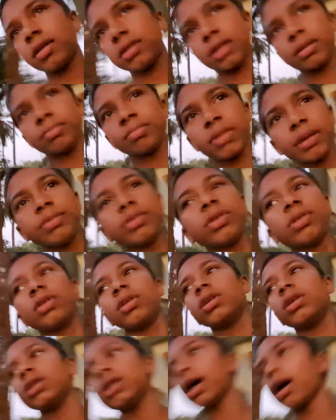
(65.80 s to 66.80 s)
Sometimes
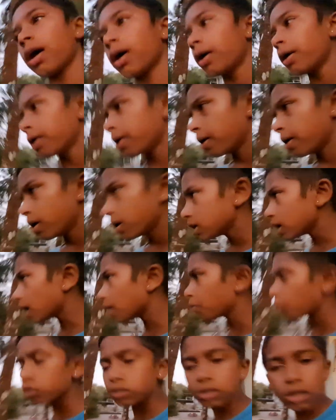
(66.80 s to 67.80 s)
only, yeah.
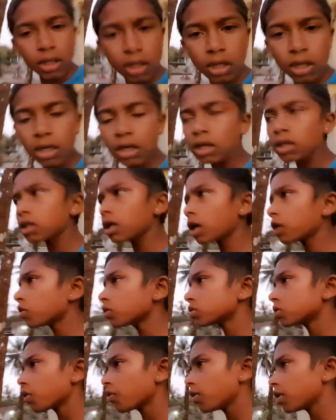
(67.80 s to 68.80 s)
Yeah, mostly that
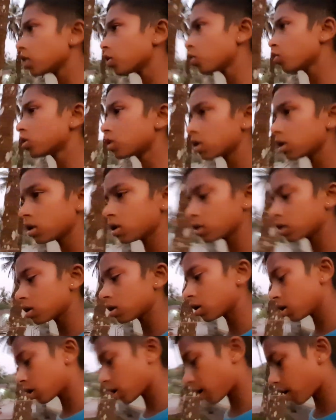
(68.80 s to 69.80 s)
was a very good
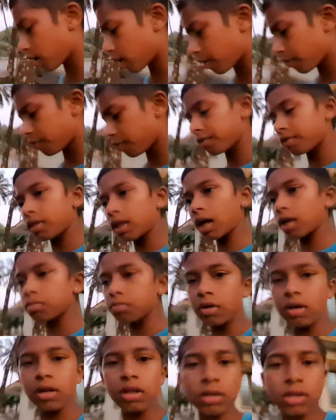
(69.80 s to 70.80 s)
thing. That's
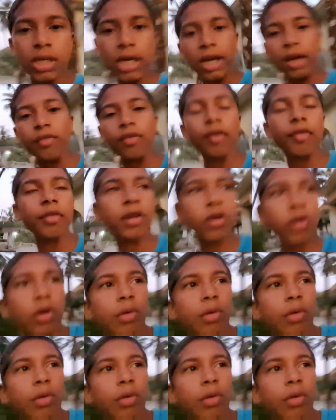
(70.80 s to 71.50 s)
my second favorite